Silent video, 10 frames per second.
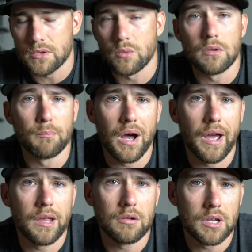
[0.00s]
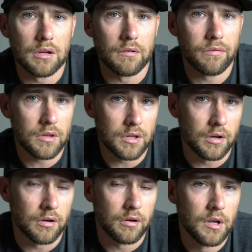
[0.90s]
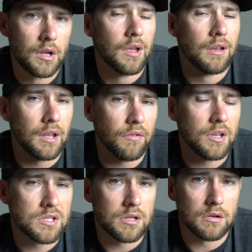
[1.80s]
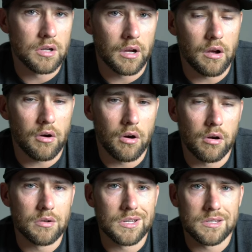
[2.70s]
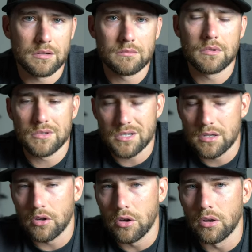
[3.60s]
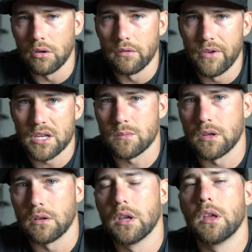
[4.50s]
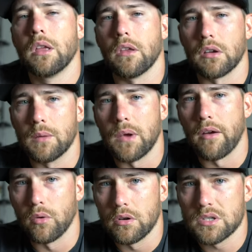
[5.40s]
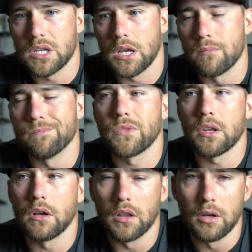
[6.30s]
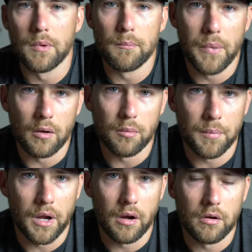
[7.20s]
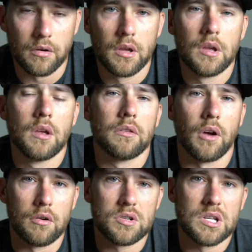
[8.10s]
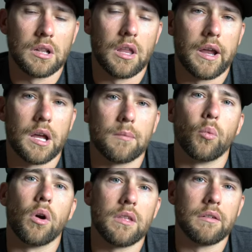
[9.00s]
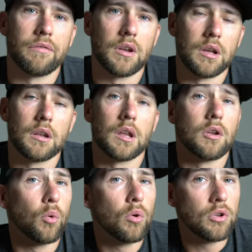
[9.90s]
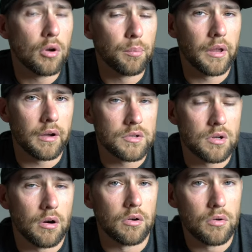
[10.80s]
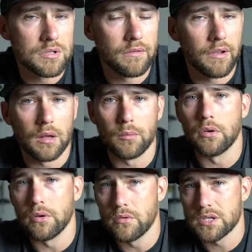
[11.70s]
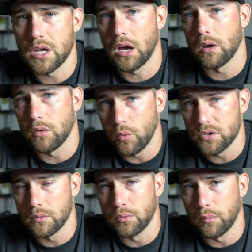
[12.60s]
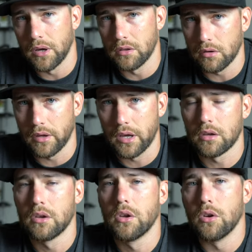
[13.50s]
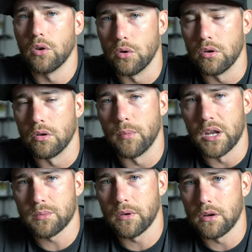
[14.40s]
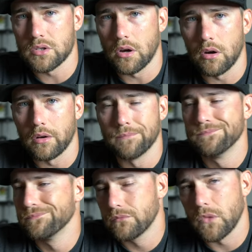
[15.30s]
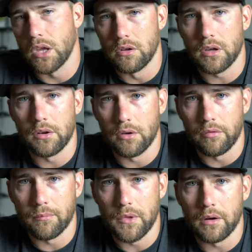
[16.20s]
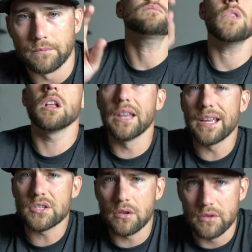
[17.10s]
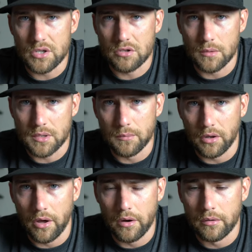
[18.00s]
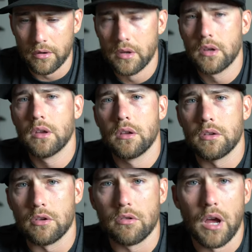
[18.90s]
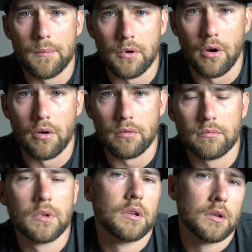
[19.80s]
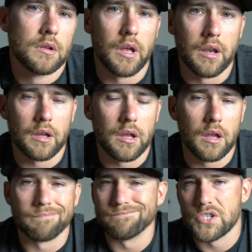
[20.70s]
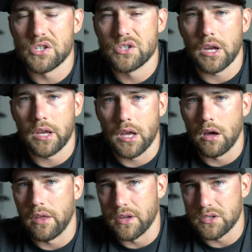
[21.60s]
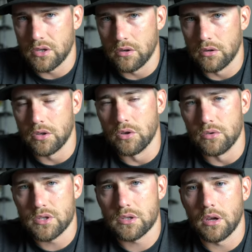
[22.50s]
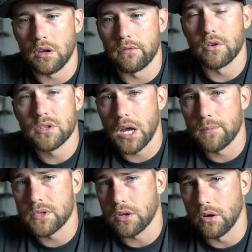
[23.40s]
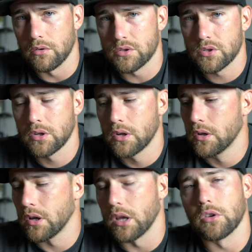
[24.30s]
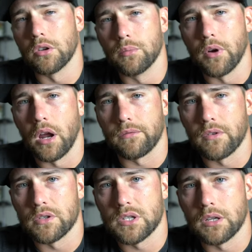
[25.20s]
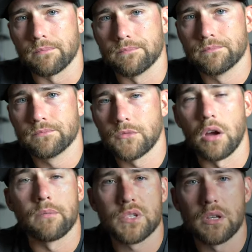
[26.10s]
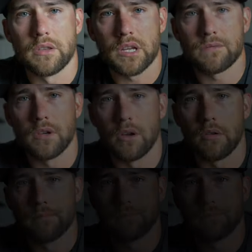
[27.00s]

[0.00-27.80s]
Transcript: So when you're buying your gear for the year, definitely consider dugout cards as just a good little investment that'll keep everyone on your team a little bit better prepared to understand the lineup, where they fit in, and who your players are, who's available, who's not, what your bullpen look like, who your bench players are, and you can kind of go from there. Links are in the description below. You can grab your own, and again, just check it out. I think it's a good use of your time as a coach and a good product for your team. All right, see you in the next video.